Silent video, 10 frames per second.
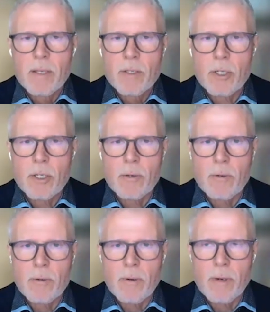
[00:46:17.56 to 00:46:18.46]

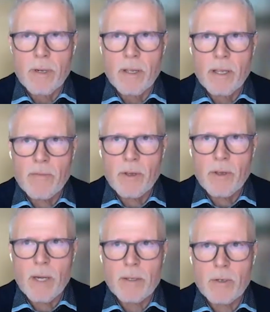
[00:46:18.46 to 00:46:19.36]
So if
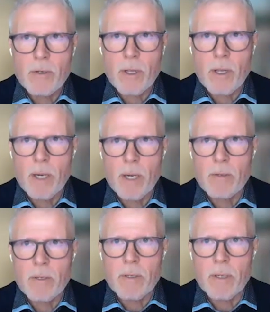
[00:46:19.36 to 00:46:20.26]
you are talking
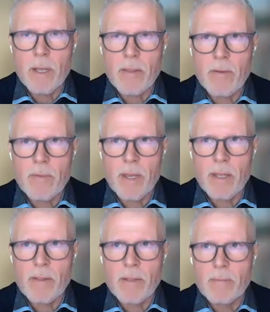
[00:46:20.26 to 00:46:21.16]
about the death of
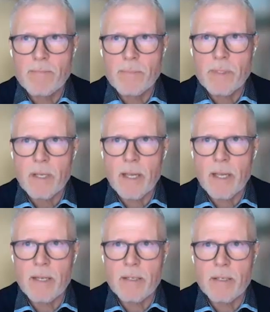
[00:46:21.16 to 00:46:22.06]
death
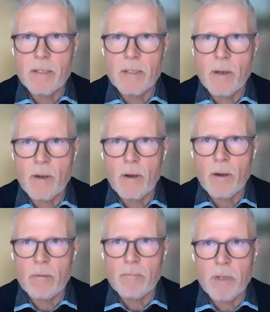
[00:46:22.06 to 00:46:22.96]
and
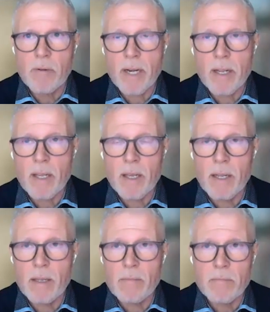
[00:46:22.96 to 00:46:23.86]
are
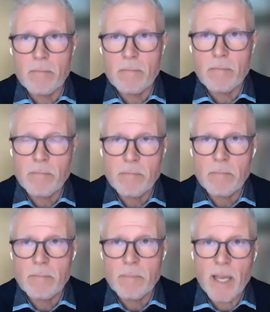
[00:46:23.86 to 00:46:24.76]
eradicating
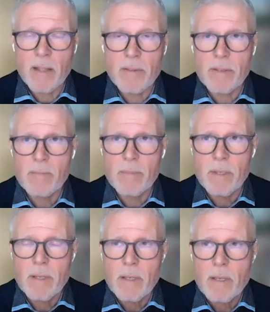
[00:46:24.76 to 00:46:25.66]
death,
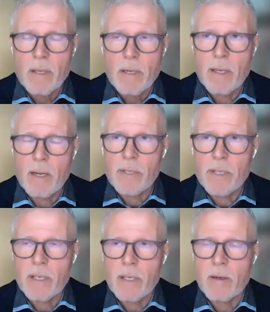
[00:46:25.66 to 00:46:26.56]
then I'm
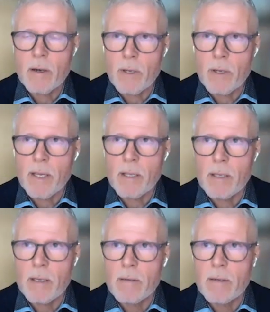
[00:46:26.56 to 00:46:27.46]
thinking, okay,